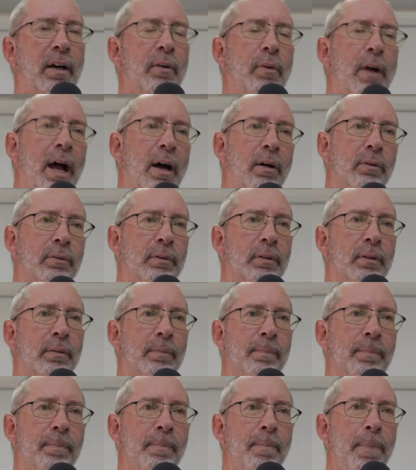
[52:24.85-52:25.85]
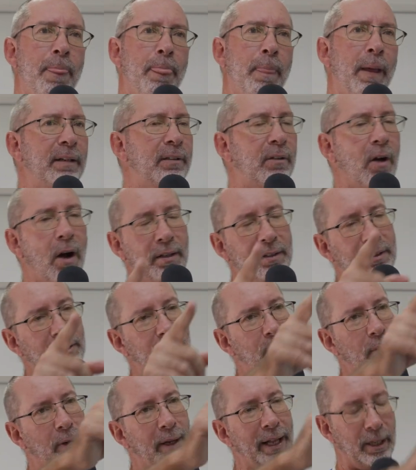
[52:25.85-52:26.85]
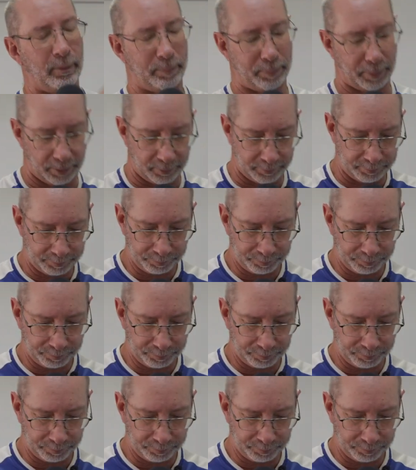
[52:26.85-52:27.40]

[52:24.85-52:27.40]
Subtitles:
around. And God is your helper.